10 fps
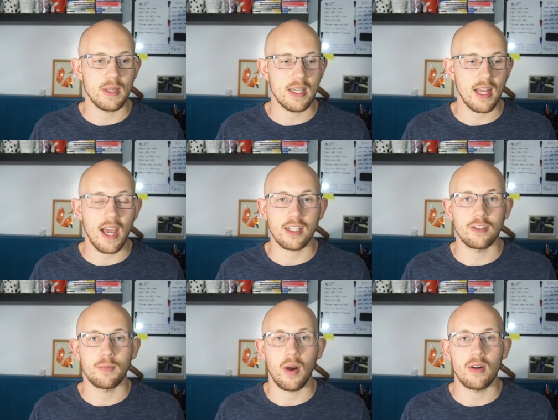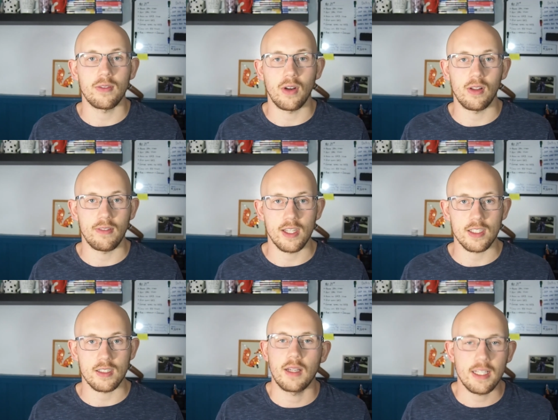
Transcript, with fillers: be an active part of all of this.